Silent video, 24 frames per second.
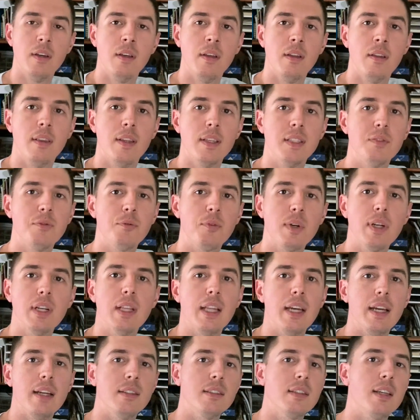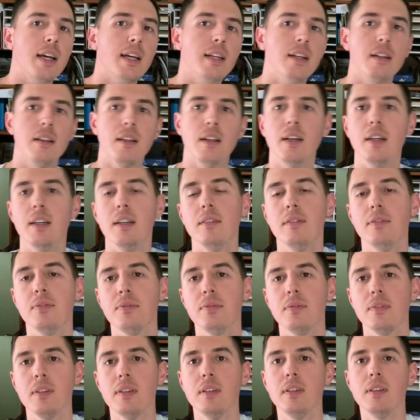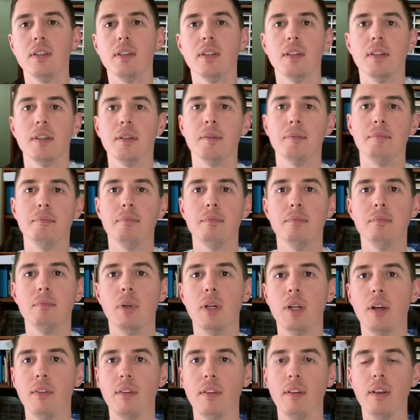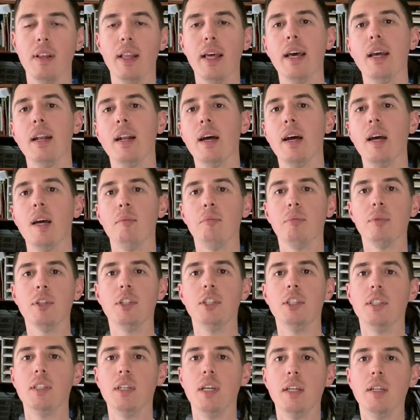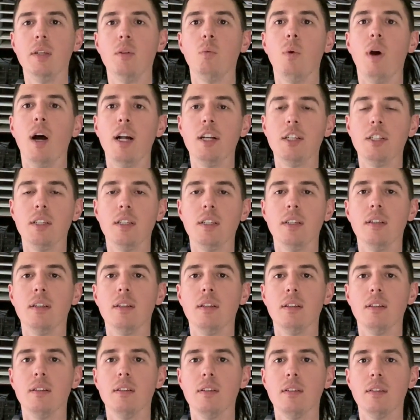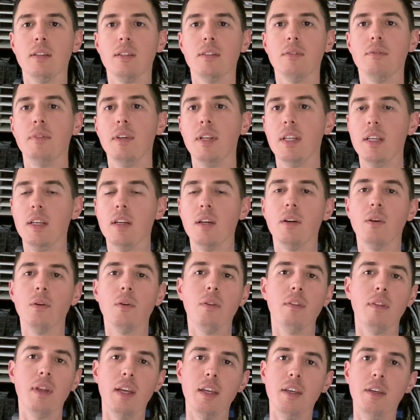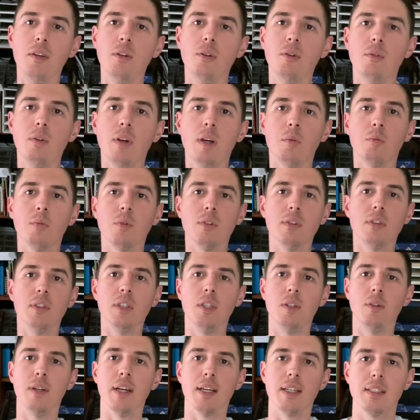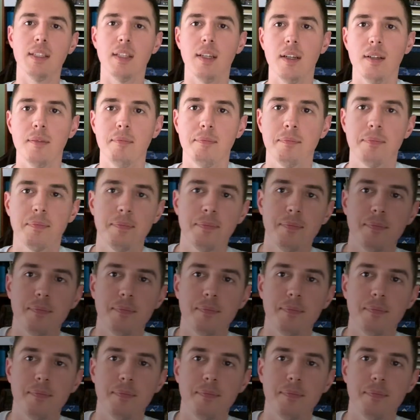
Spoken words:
this freelance kind of life. But other than that, I appreciate you watching this video. Thank you, and we'll see you next time.